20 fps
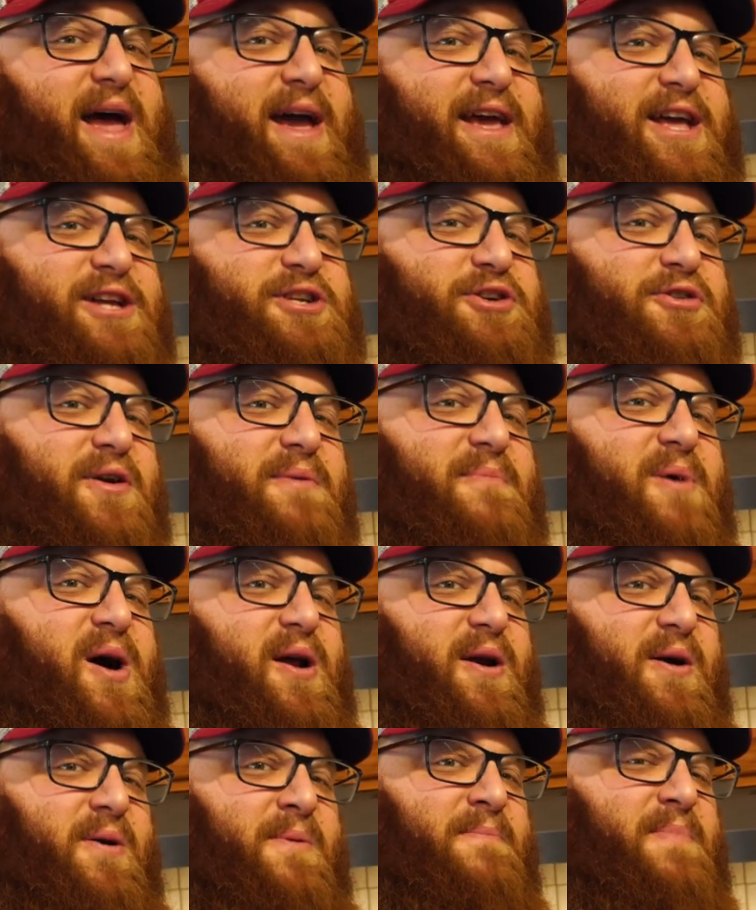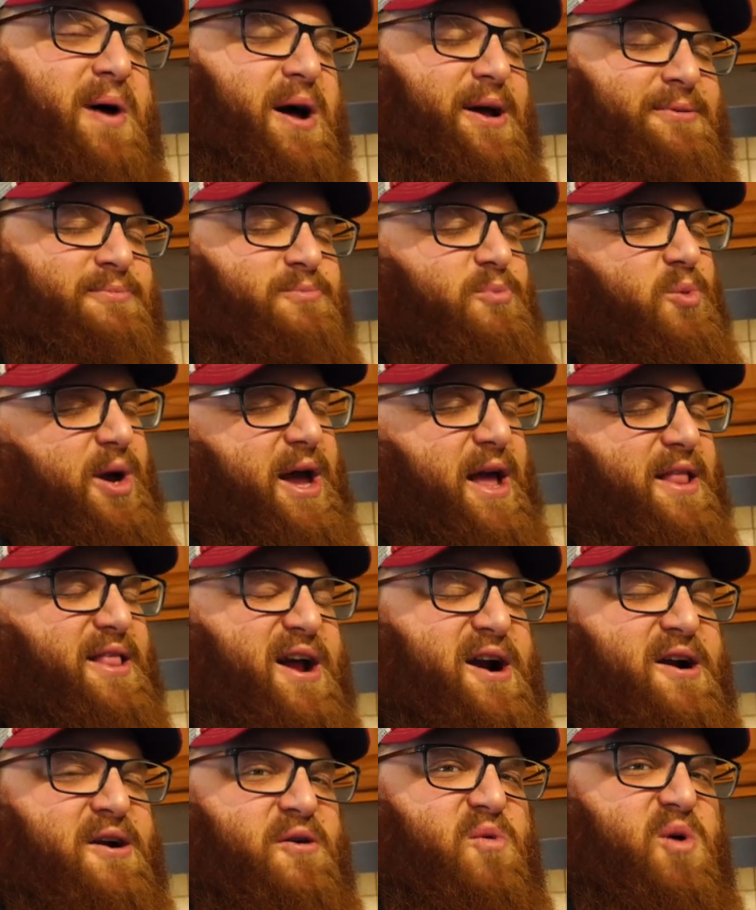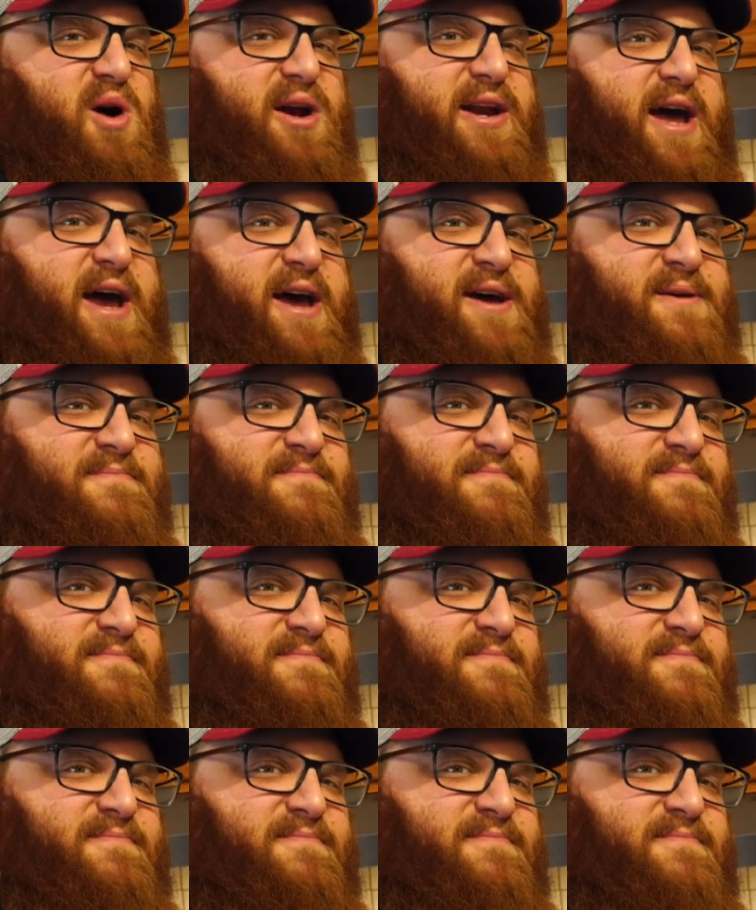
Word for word: that kitchen remodel, but we'll get there one day.